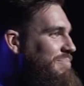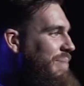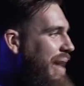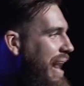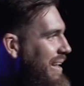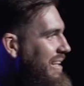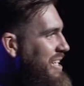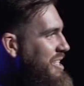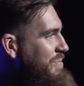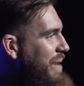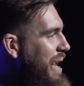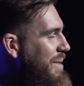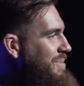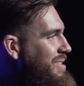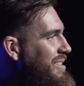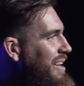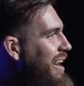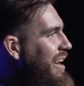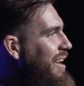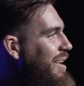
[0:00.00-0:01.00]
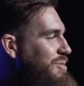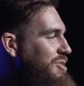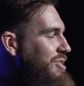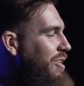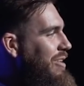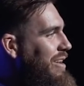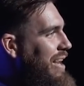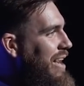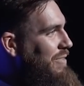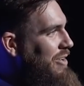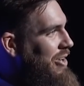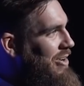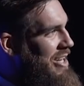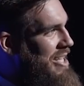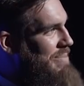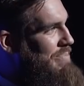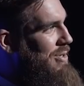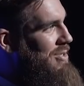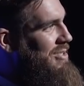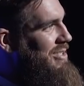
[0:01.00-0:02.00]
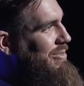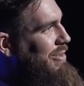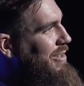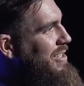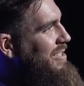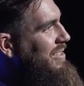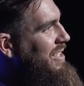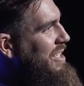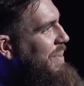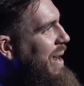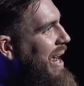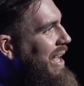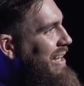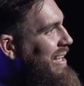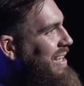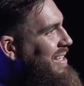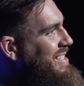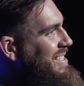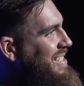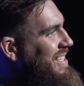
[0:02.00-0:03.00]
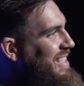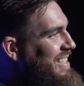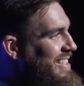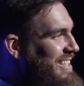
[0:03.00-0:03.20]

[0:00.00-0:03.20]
Bailey's mum's like, I'm sorry you haven't got any pussy recently, Bailey. It's...